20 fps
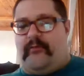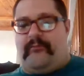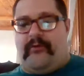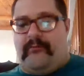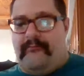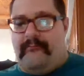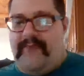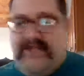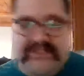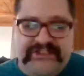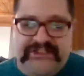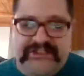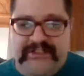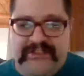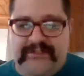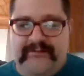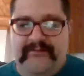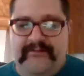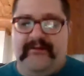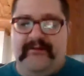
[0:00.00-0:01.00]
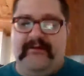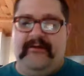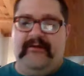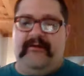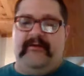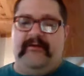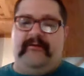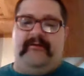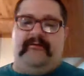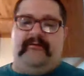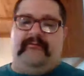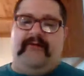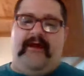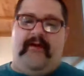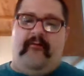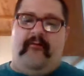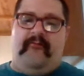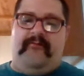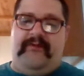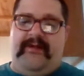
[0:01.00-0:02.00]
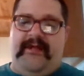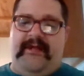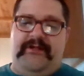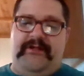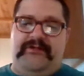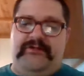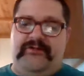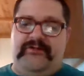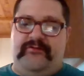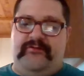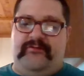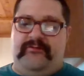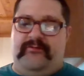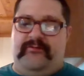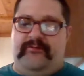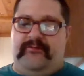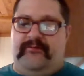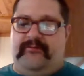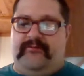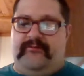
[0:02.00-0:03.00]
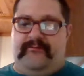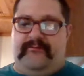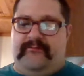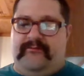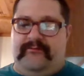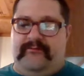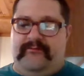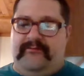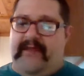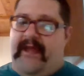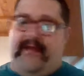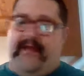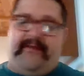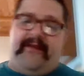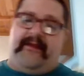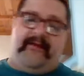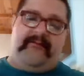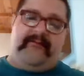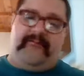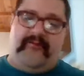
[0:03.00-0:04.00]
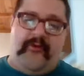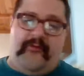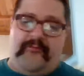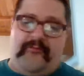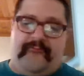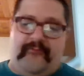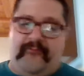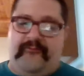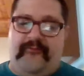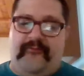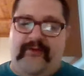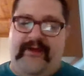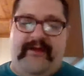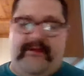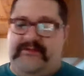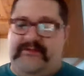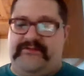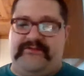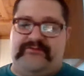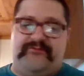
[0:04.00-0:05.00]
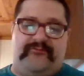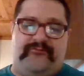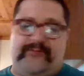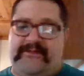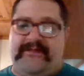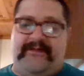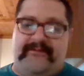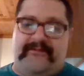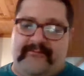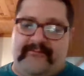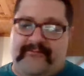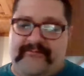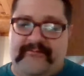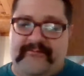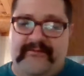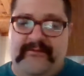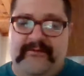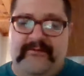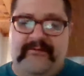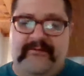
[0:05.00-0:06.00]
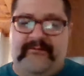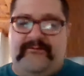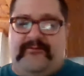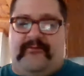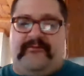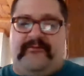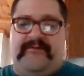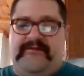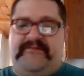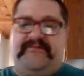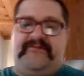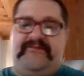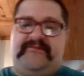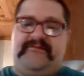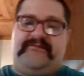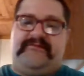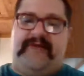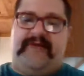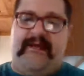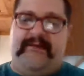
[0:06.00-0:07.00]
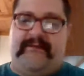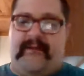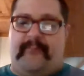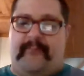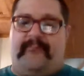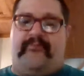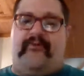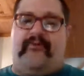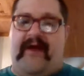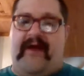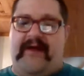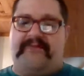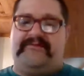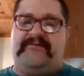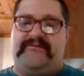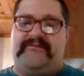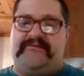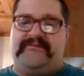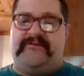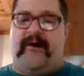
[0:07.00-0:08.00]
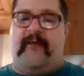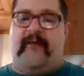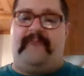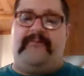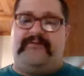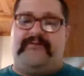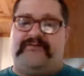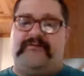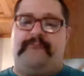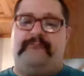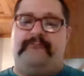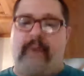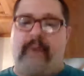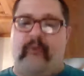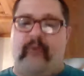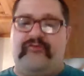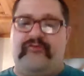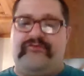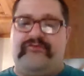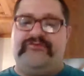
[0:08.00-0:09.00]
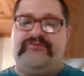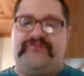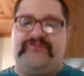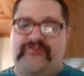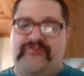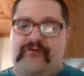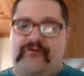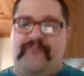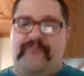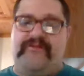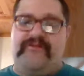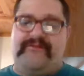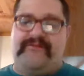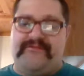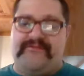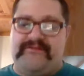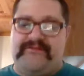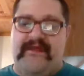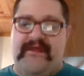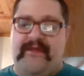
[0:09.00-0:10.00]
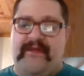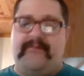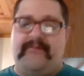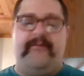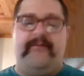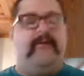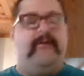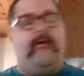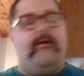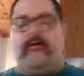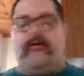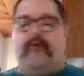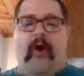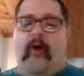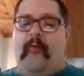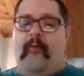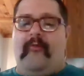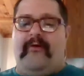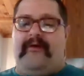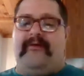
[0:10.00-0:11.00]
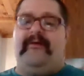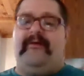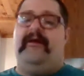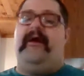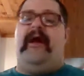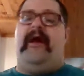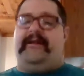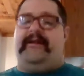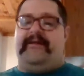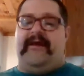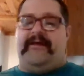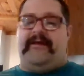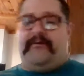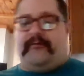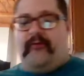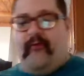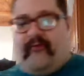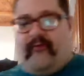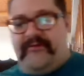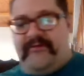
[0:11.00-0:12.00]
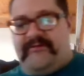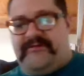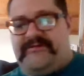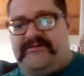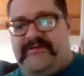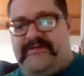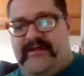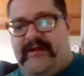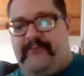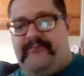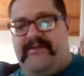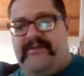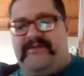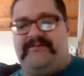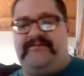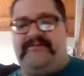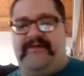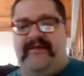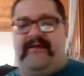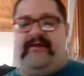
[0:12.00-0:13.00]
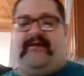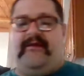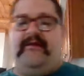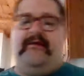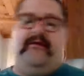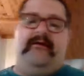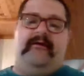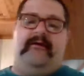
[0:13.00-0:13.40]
permission. They don't need you to, and they can do it for free. It's just ridiculous. So this is the state that prides itself as the most conservative state going, and yet according to CNBC